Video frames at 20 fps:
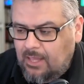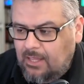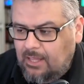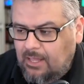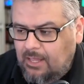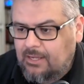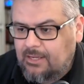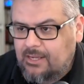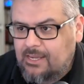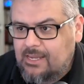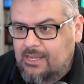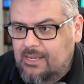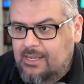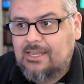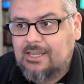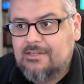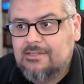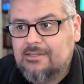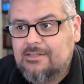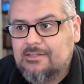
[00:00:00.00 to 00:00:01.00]
he
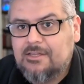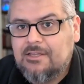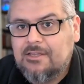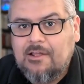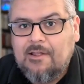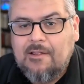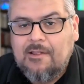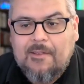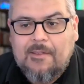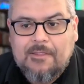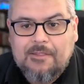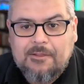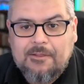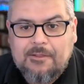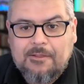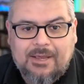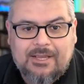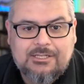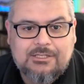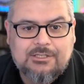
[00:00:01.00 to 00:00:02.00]
says, the
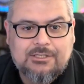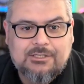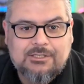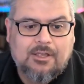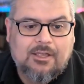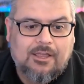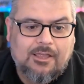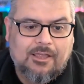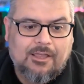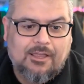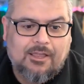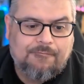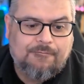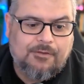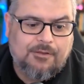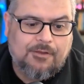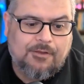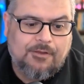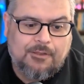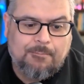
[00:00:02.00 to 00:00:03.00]

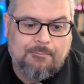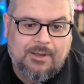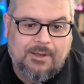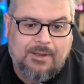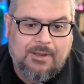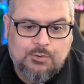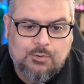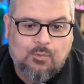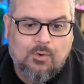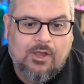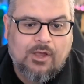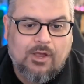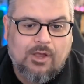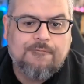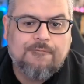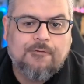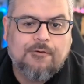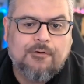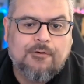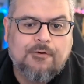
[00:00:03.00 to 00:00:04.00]
best way for
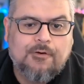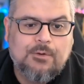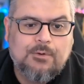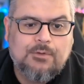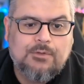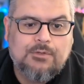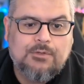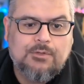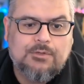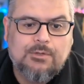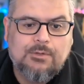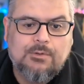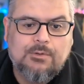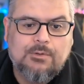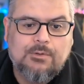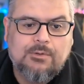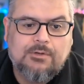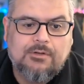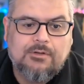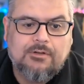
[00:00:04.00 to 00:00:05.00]
you to
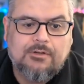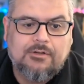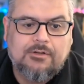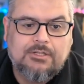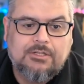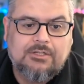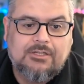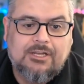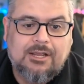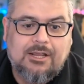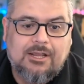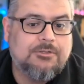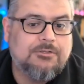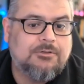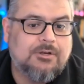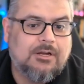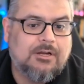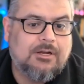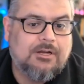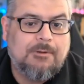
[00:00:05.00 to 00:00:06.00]
demonstrate
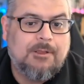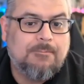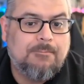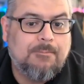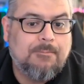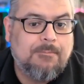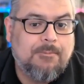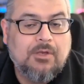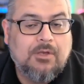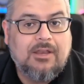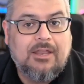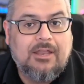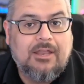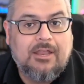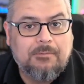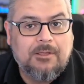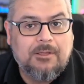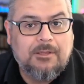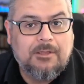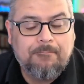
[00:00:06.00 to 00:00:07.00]
to people you can help
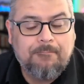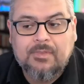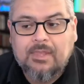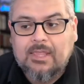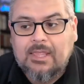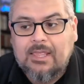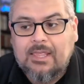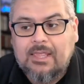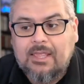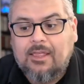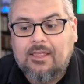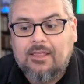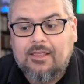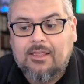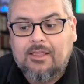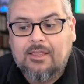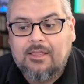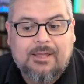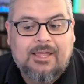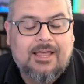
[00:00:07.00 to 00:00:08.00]
them is
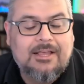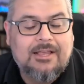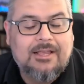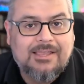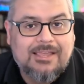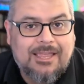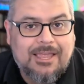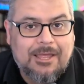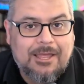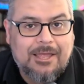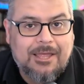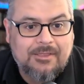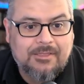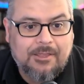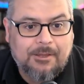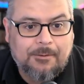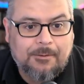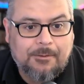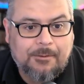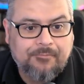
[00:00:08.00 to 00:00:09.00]
by actually helping
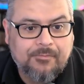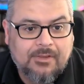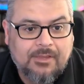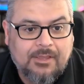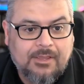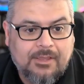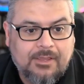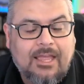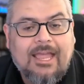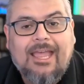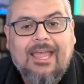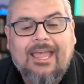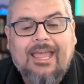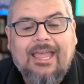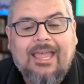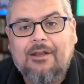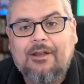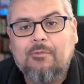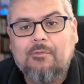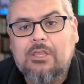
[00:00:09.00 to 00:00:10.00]
them. And
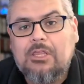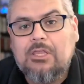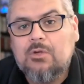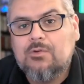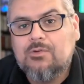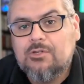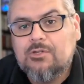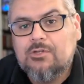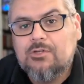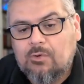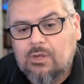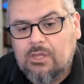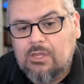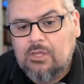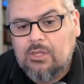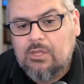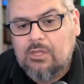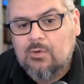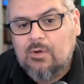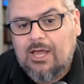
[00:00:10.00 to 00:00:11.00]
when
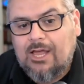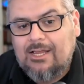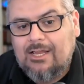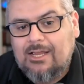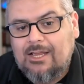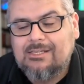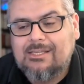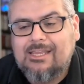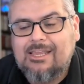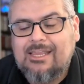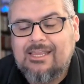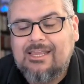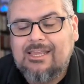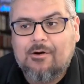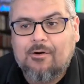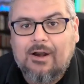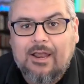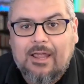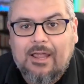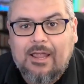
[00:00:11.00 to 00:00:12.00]
you actually are
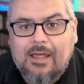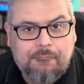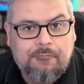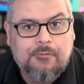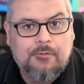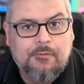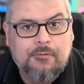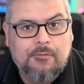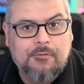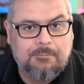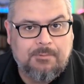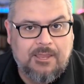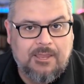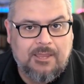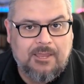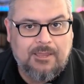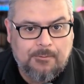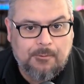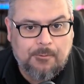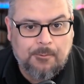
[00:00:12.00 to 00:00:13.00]
helpful to
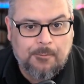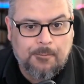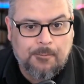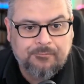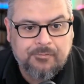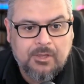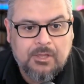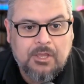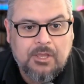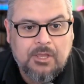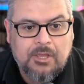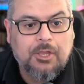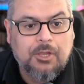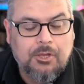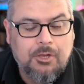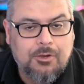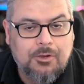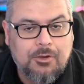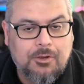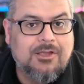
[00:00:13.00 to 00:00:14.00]
people, you
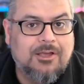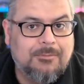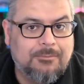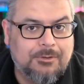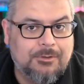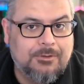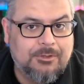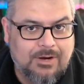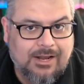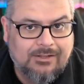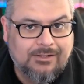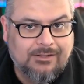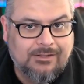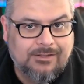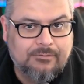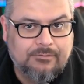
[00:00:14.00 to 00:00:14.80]
become attractive.